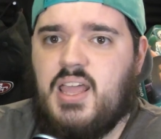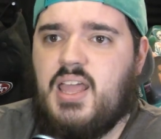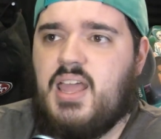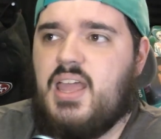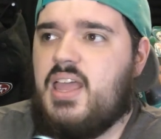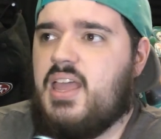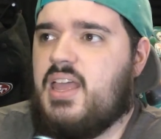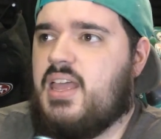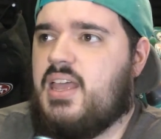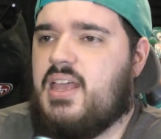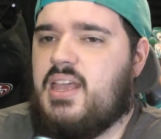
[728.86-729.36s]

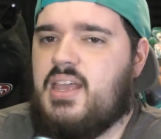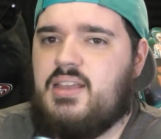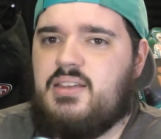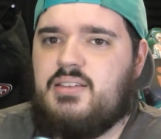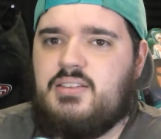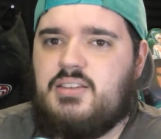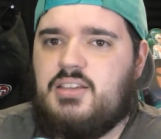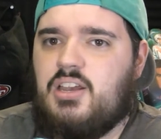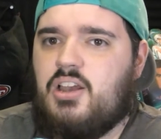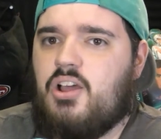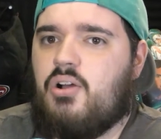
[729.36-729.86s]

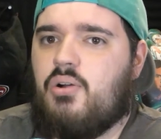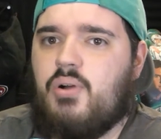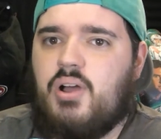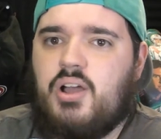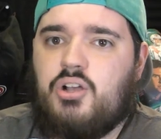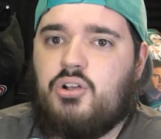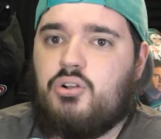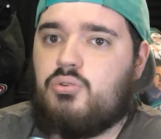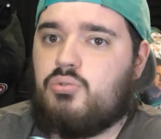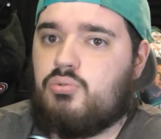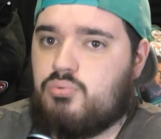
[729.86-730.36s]
in, you know, a
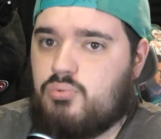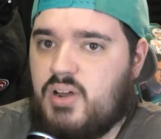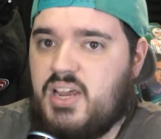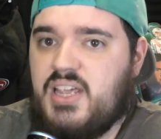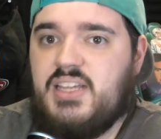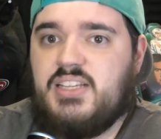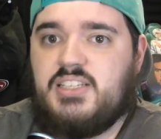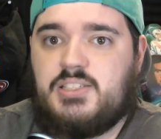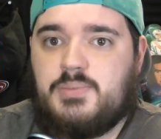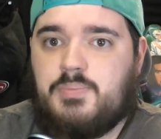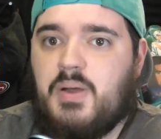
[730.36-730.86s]

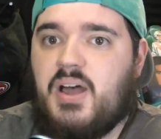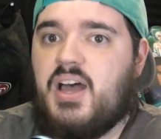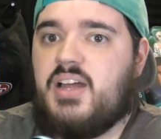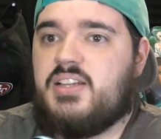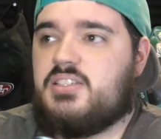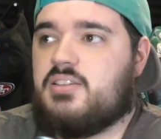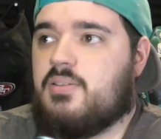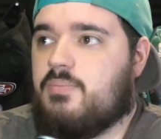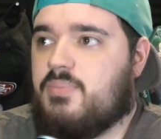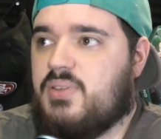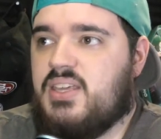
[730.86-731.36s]
great
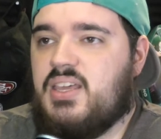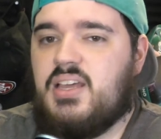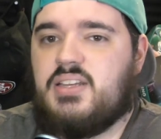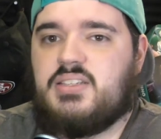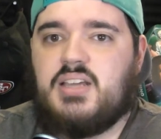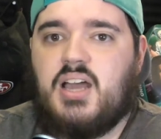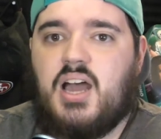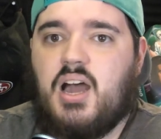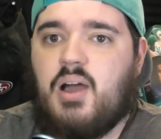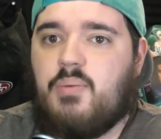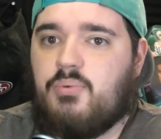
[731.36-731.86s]
spot to be a
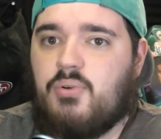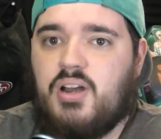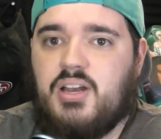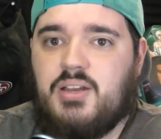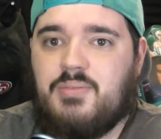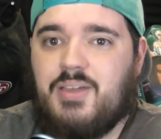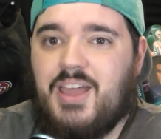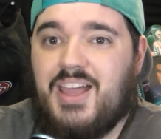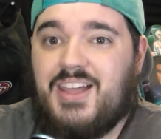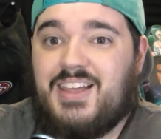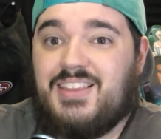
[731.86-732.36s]
top
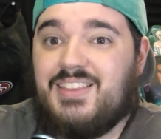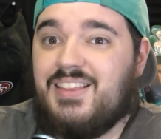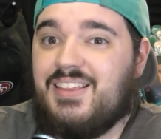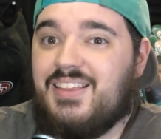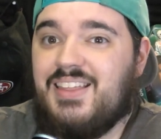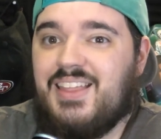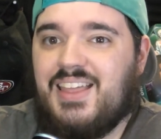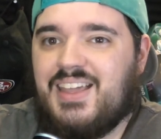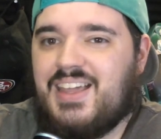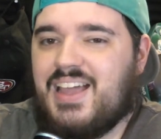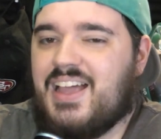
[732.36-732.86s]
running back in the
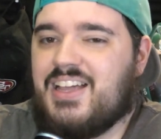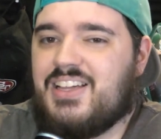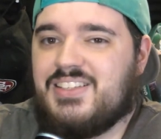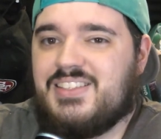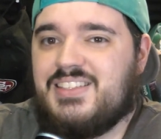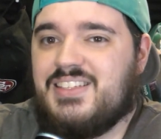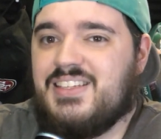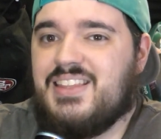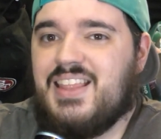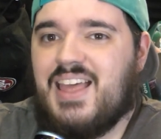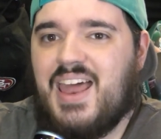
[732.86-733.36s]
league. Like I could
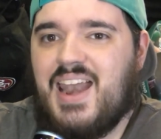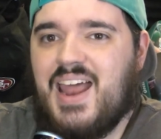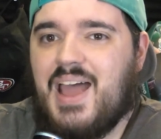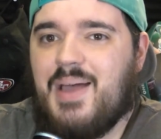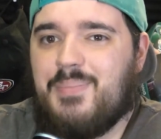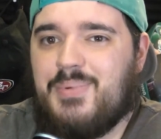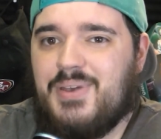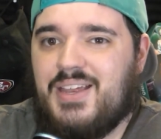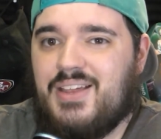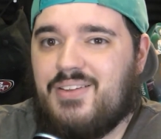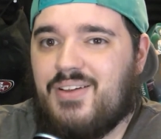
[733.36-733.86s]
see that
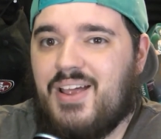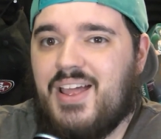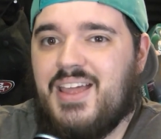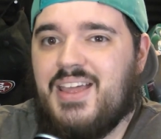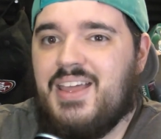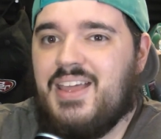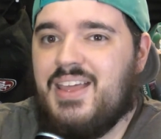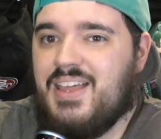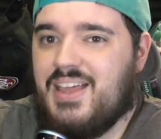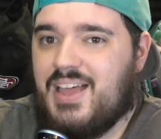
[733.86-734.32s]
happening, right?